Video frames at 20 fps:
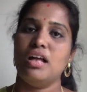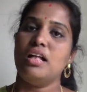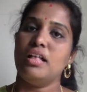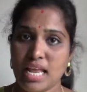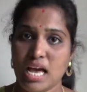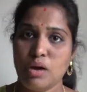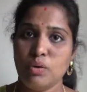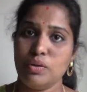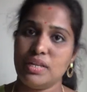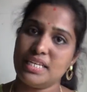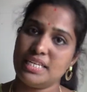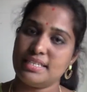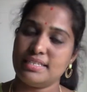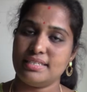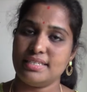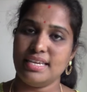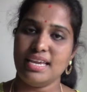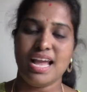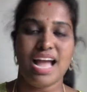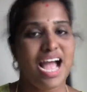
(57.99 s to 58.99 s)
Now let us
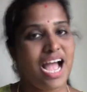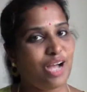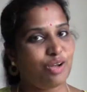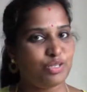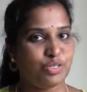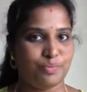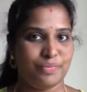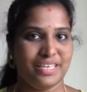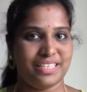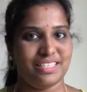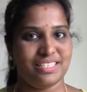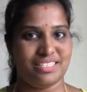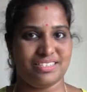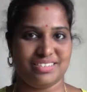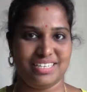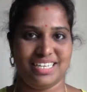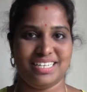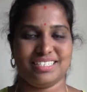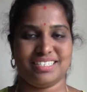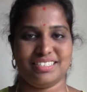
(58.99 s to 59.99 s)
see how to make this
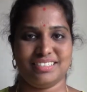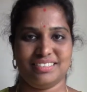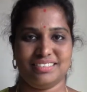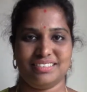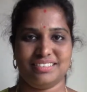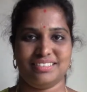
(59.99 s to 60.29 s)
drink.